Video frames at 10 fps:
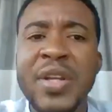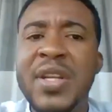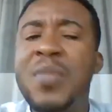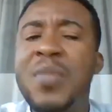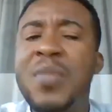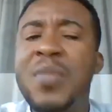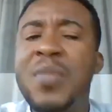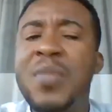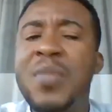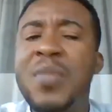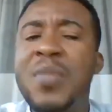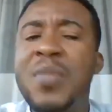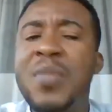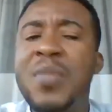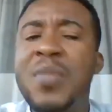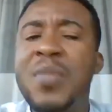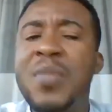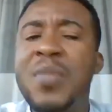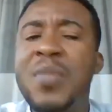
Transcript: the motivation to be